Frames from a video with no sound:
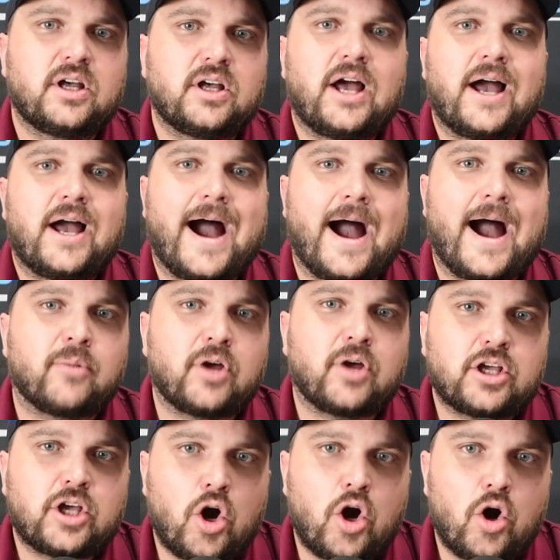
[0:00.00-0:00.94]
I'm going to
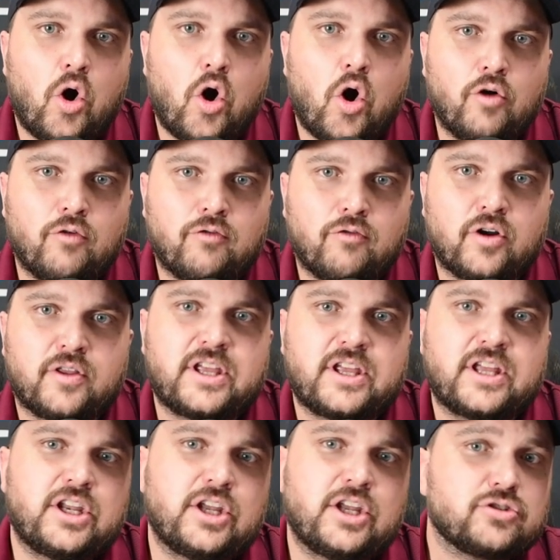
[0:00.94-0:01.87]
go over the
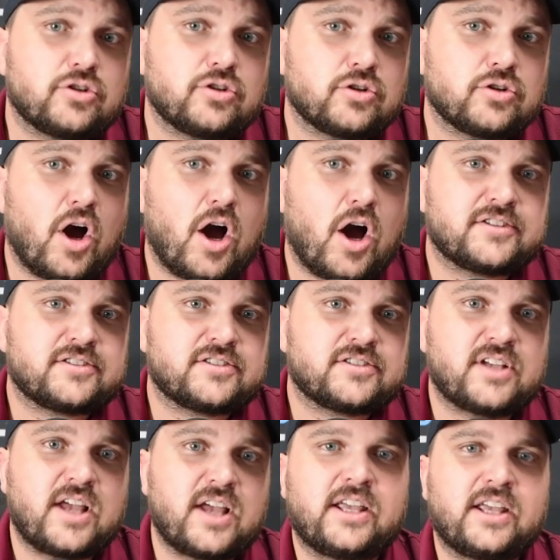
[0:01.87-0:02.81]
initial costs
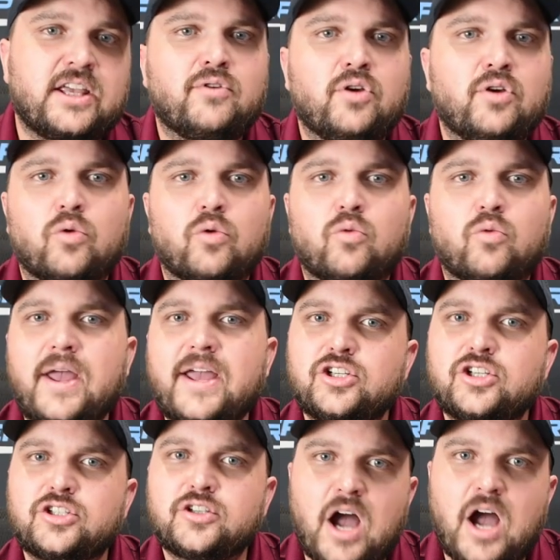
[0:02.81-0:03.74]
and give you a range
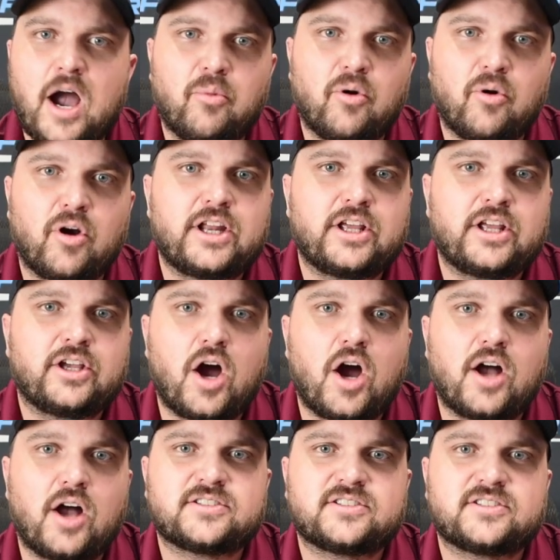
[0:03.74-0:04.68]
of operating
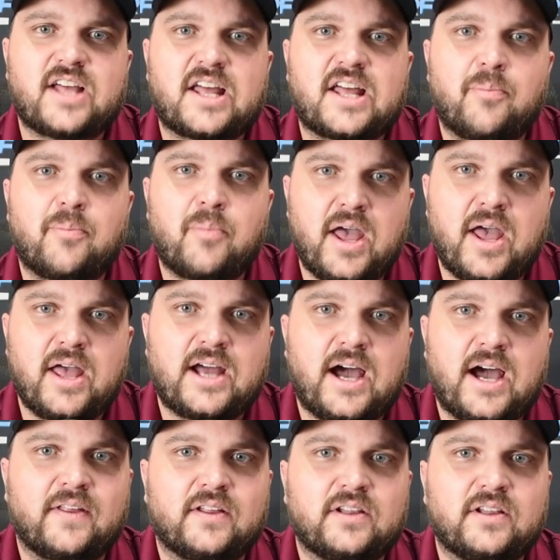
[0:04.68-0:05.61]
costs that depend on
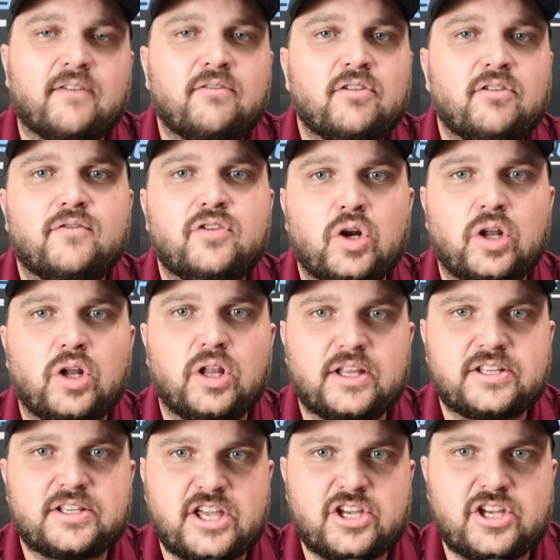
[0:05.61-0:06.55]
the level of
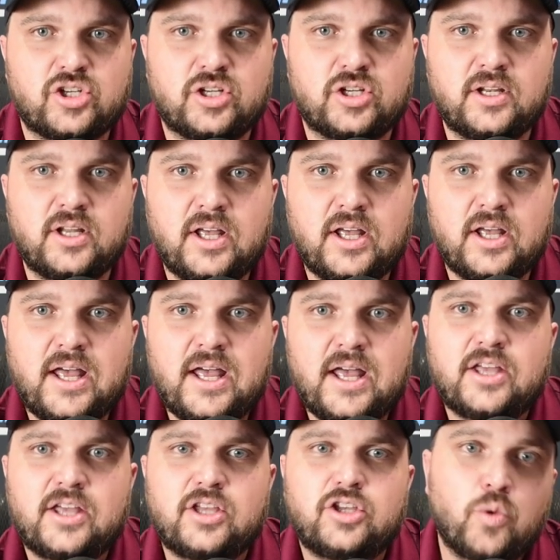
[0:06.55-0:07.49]
utilization
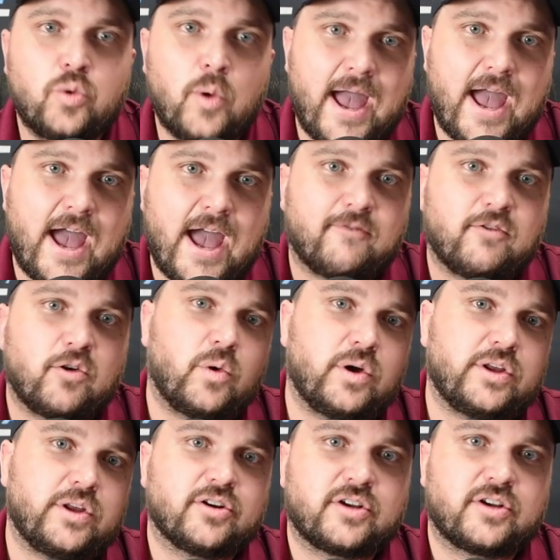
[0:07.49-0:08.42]
you have
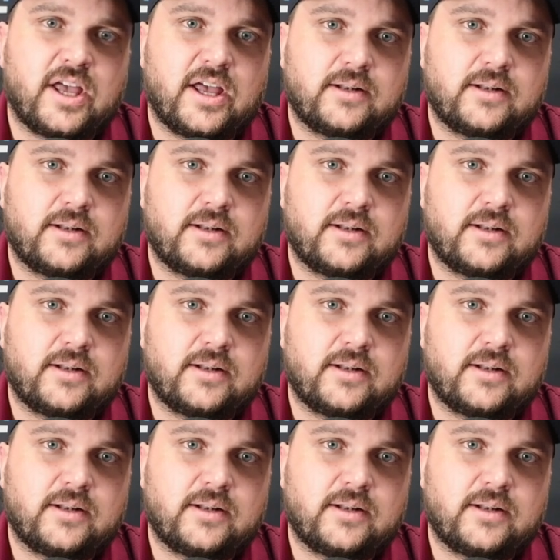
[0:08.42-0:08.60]
with your kit.